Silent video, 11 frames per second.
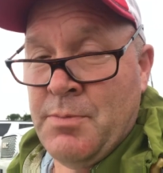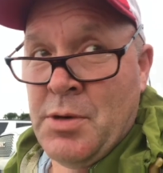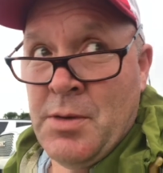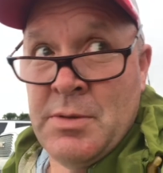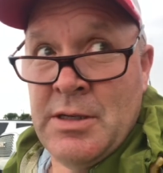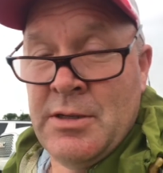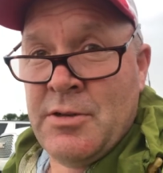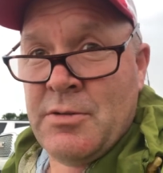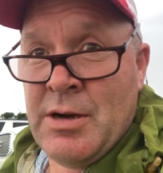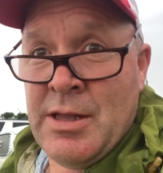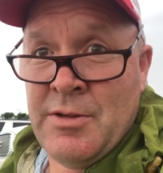I probably need to
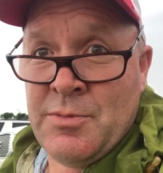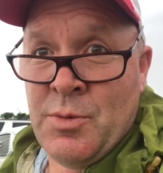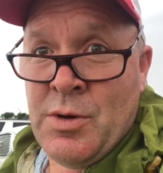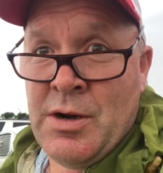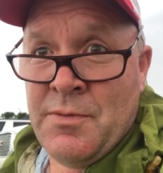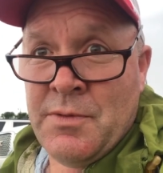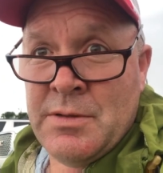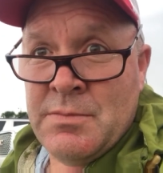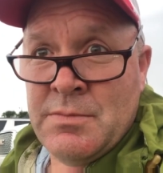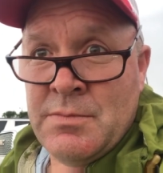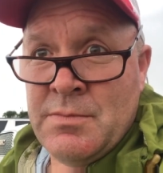try this more
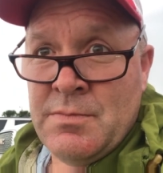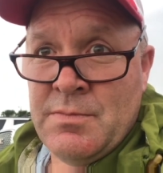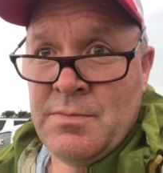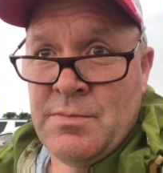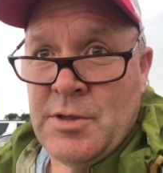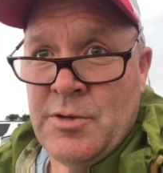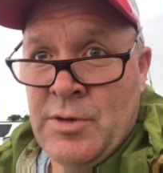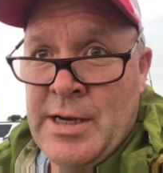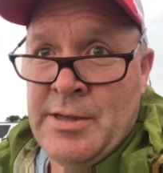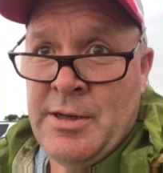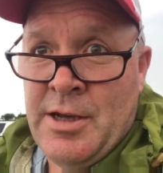often.
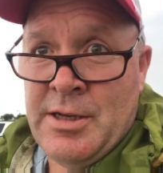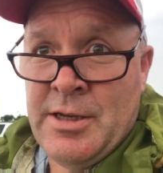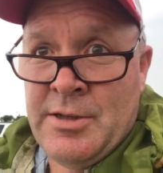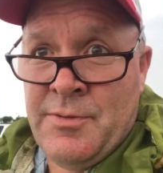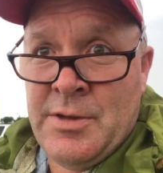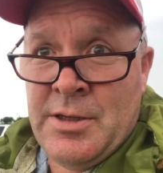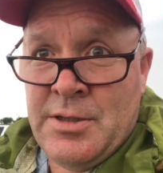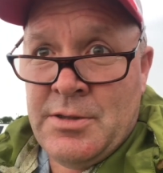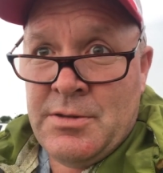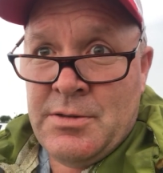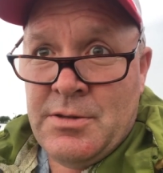Try to not catch
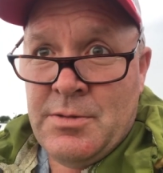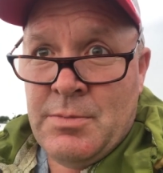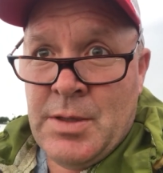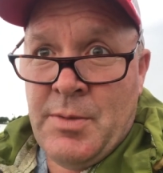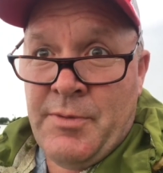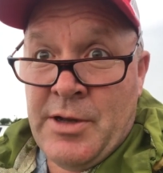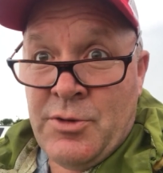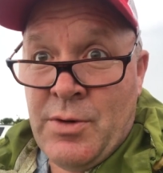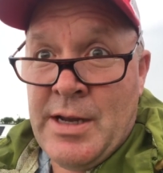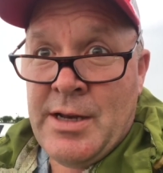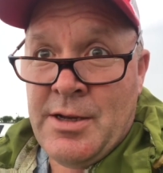fish. Maybe if I
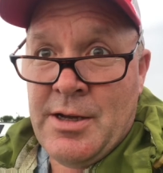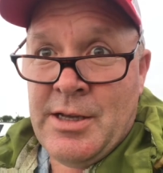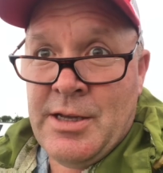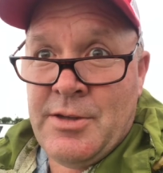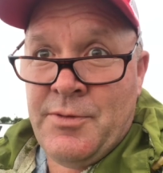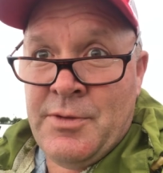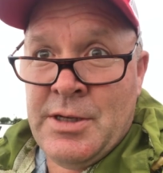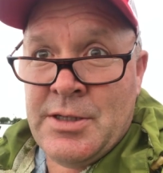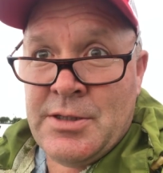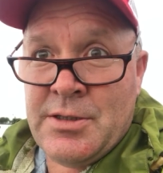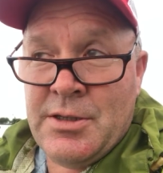try to not catch
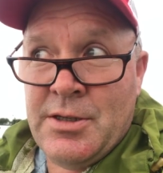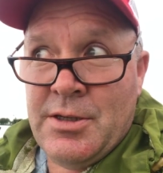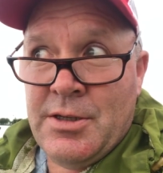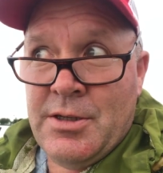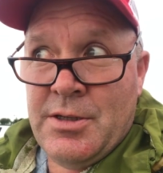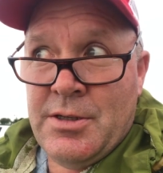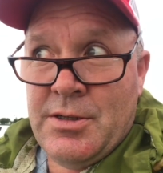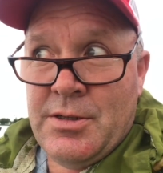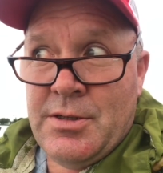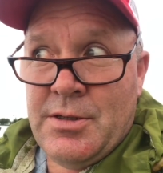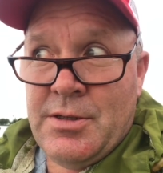fish,
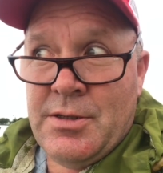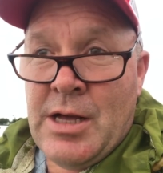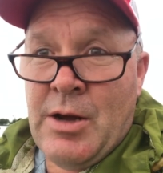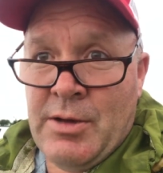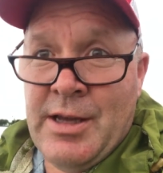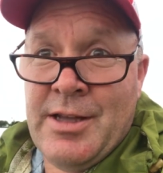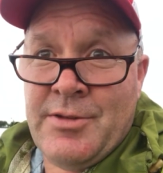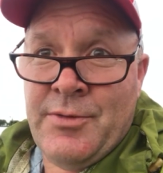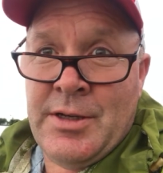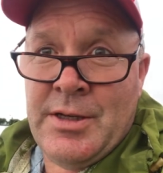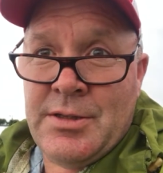I'll
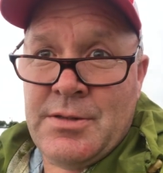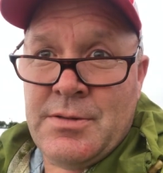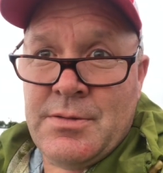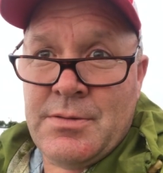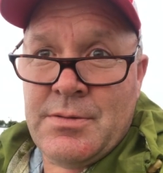catch fish.